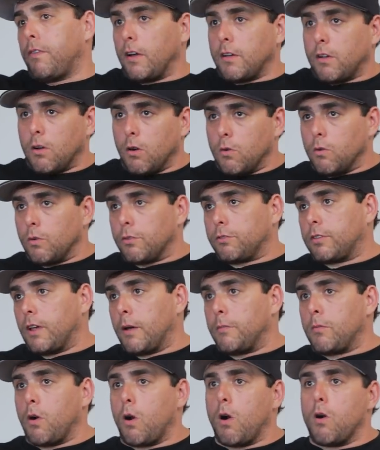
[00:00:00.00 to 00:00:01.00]
I go to a
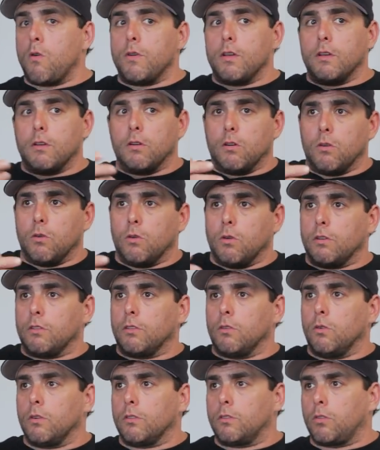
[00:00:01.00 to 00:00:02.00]
seminar
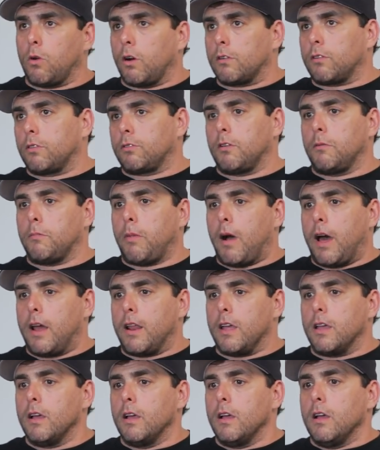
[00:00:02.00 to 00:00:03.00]
or talk to
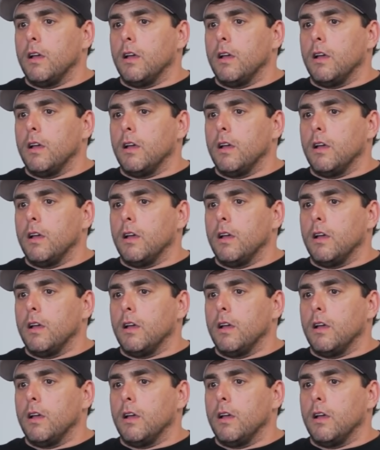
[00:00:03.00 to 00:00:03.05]
somebody,